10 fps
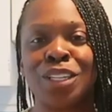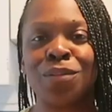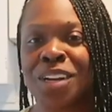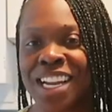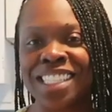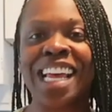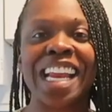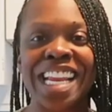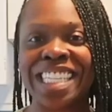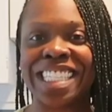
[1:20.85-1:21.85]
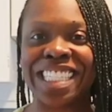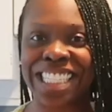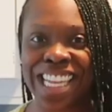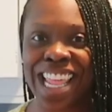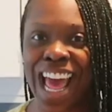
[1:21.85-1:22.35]
it's pretty exciting to
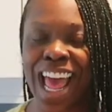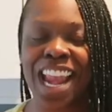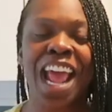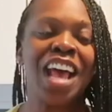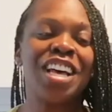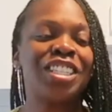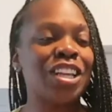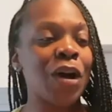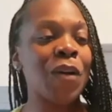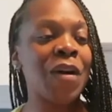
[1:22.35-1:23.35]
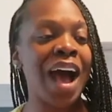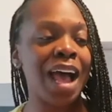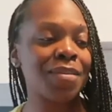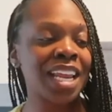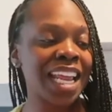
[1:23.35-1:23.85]
see that. So
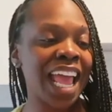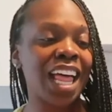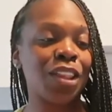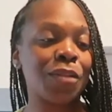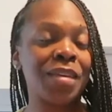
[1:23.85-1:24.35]
I'm going to get a little